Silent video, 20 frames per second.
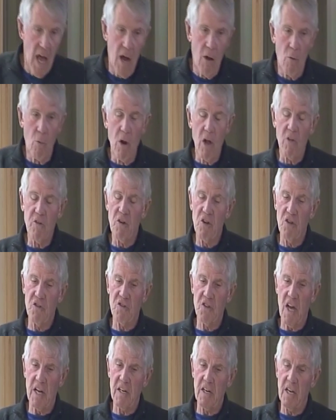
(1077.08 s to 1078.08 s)
wilderness
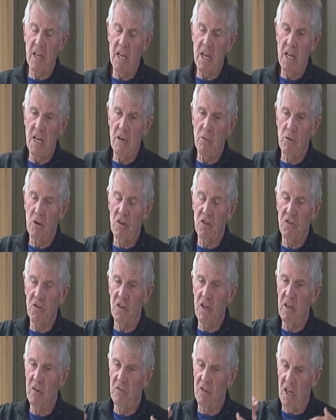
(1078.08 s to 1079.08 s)
suddenly
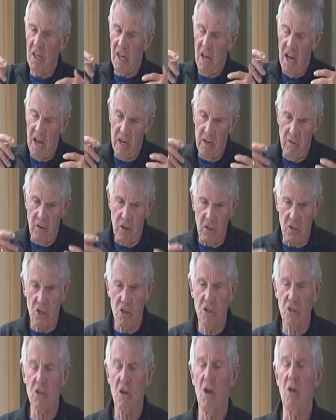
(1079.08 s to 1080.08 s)
received a kind of a
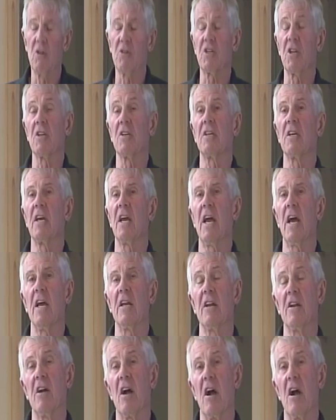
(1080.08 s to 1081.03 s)
jolt again in